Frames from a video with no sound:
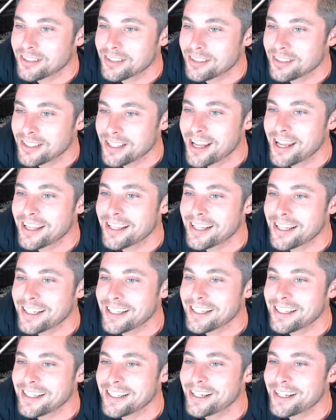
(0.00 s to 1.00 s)
Yeah.
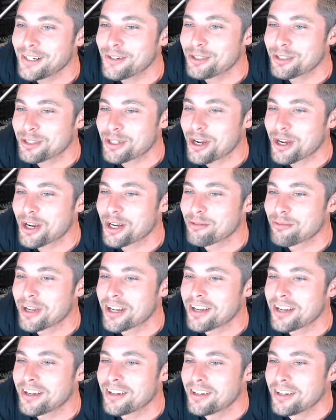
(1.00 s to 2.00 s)
I know what you're talking
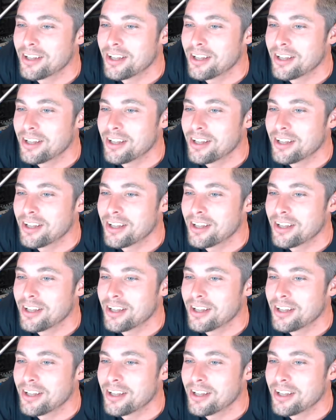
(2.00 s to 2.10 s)
about.